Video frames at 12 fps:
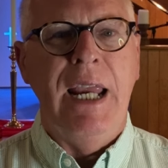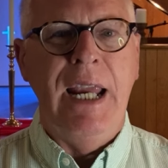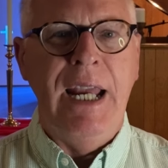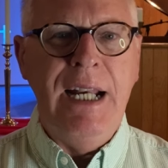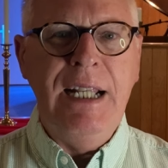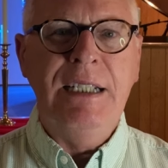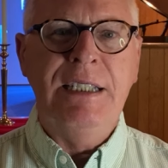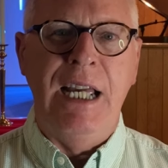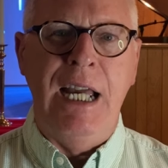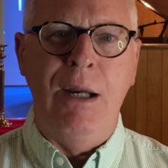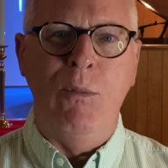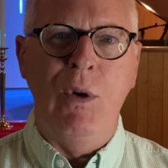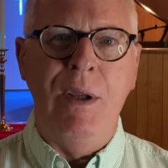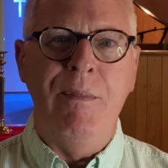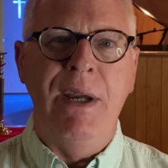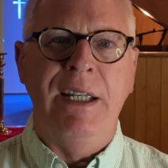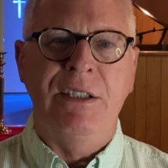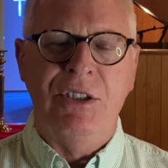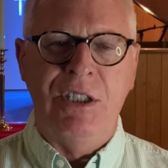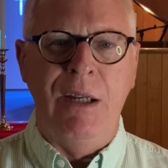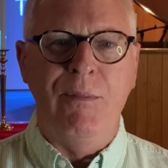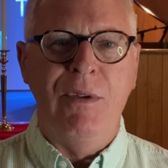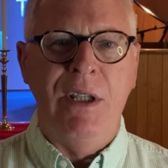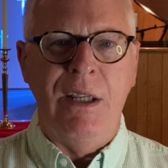Anytime we make
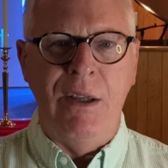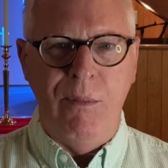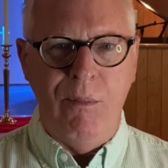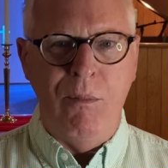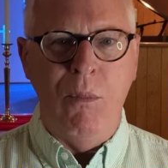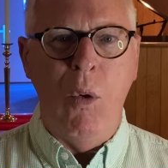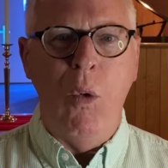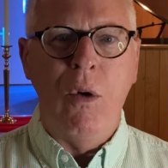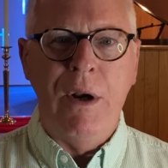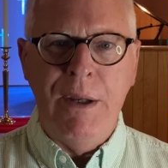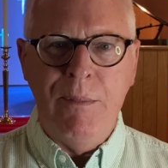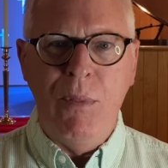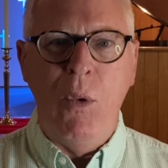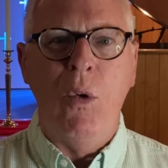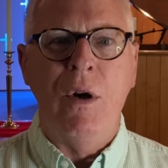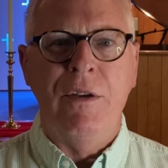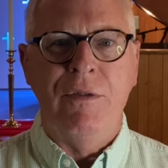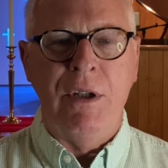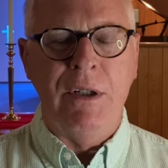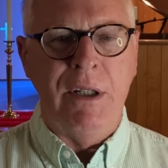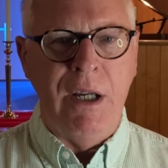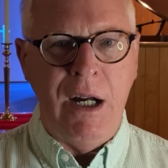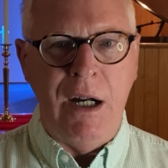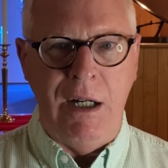something more important than
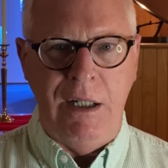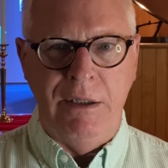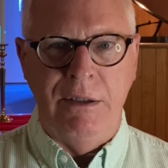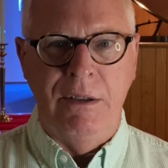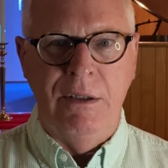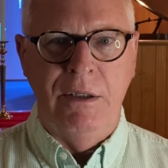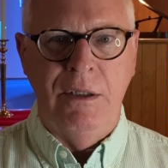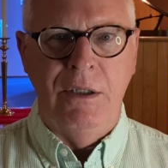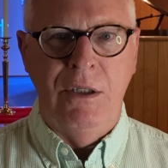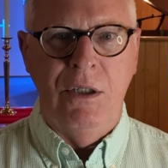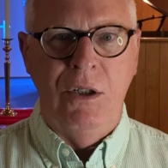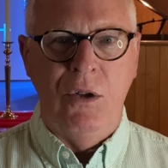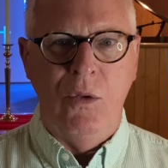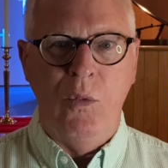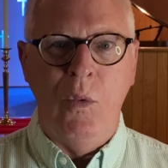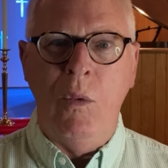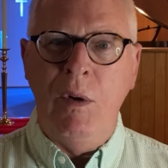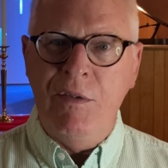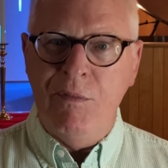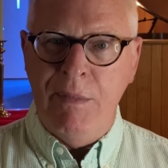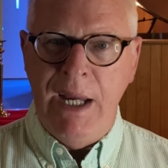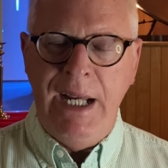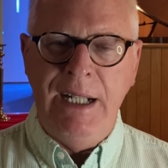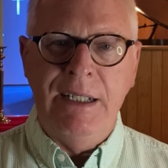God, well, we've
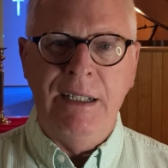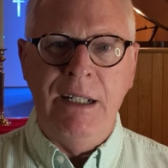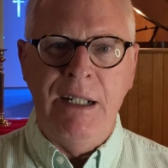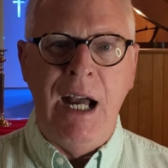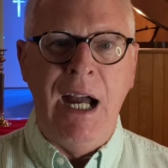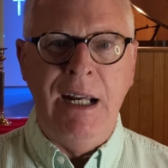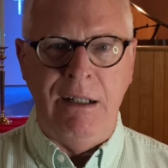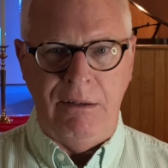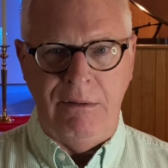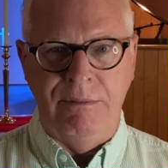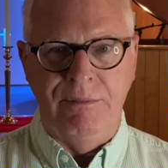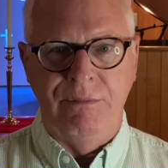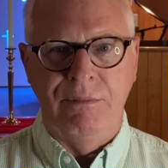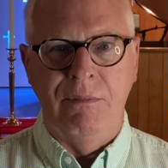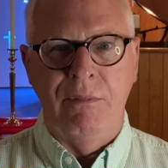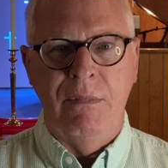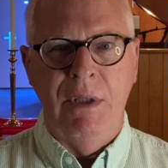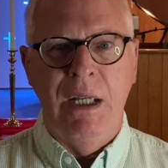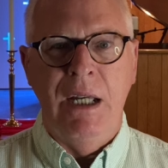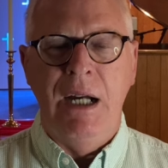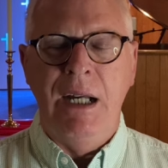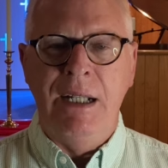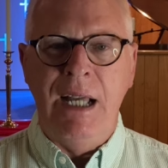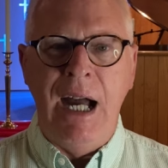made it an idol.
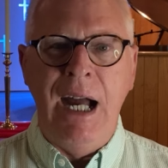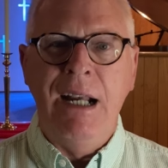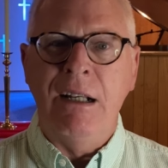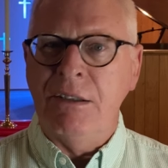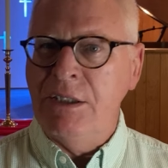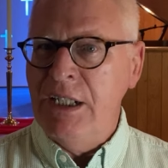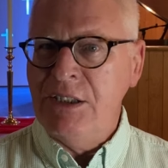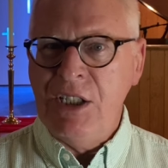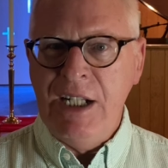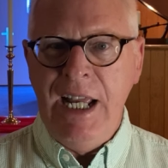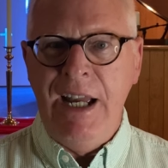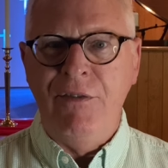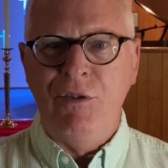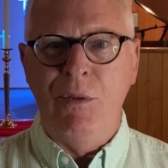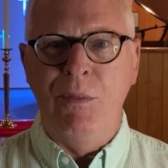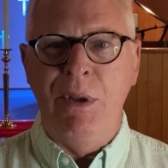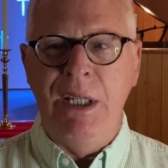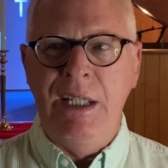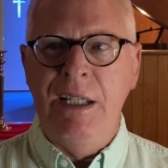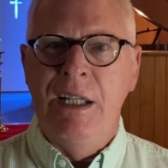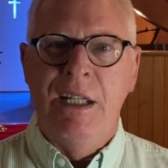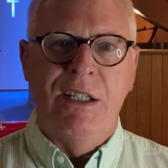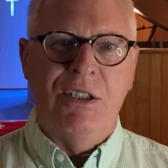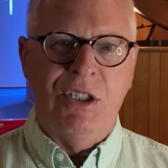An idol doesn't have to be
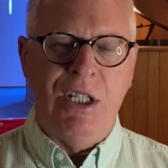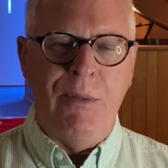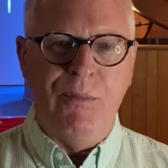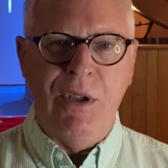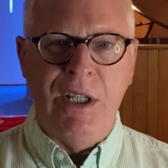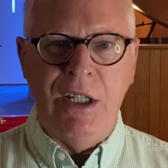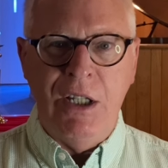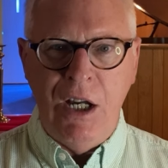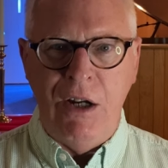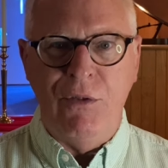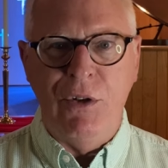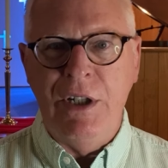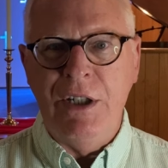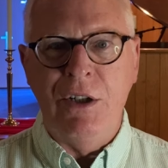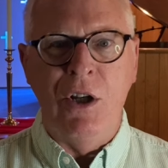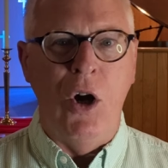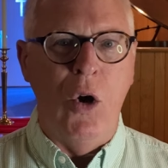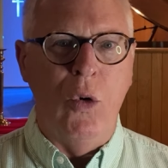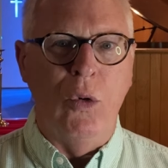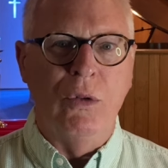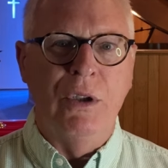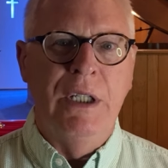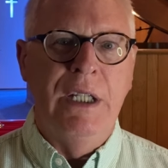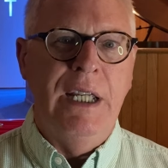something covered in
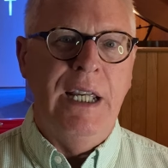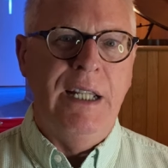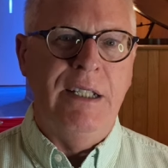gold. It